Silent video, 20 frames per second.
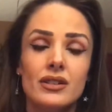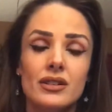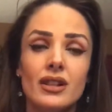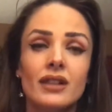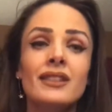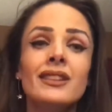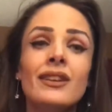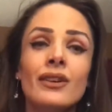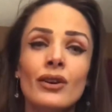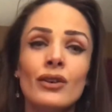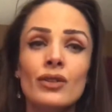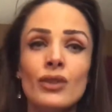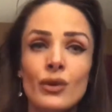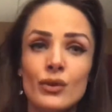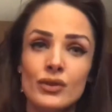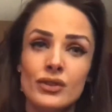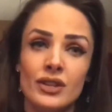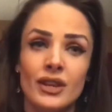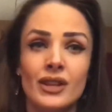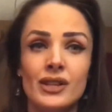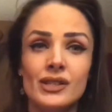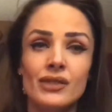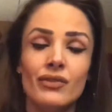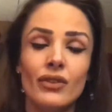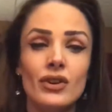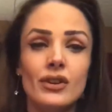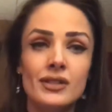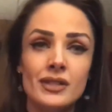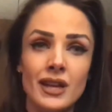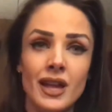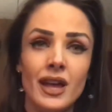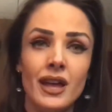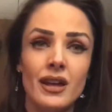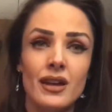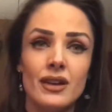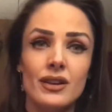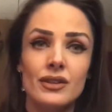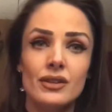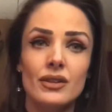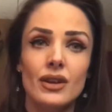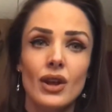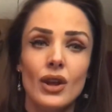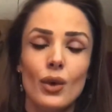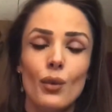to learn those things firsthand.